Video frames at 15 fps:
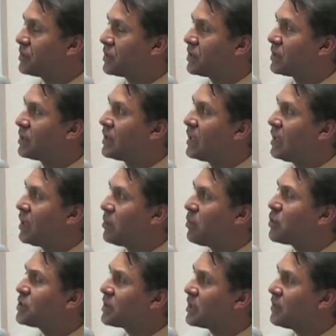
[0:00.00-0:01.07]
The
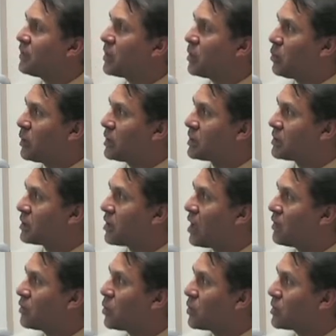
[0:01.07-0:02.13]
most significant one is the
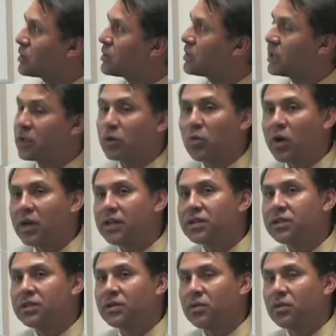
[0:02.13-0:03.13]
golf course enterprise,